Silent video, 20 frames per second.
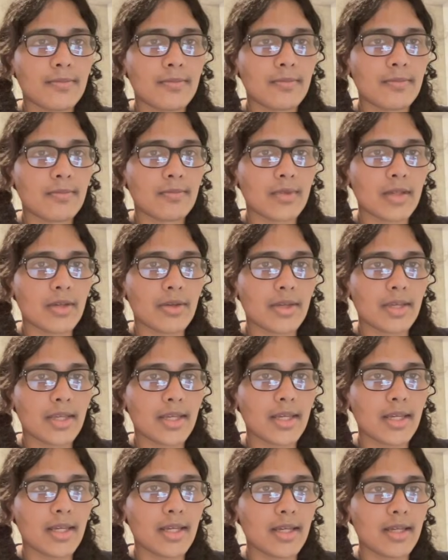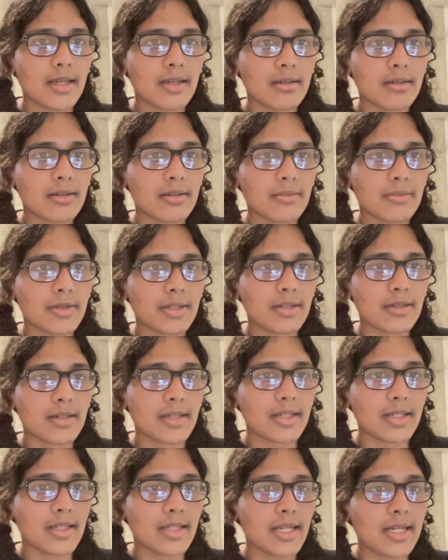Okay, I don't know what I
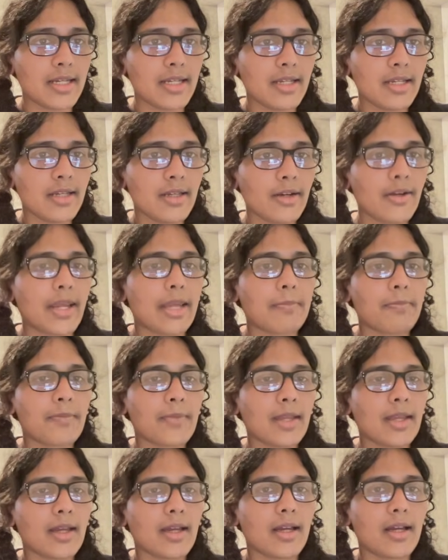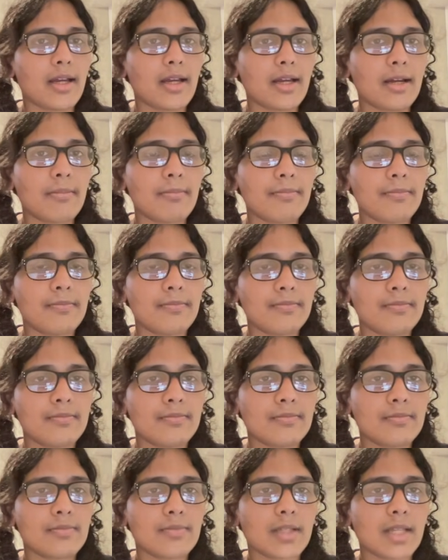did that. Okay, okay, let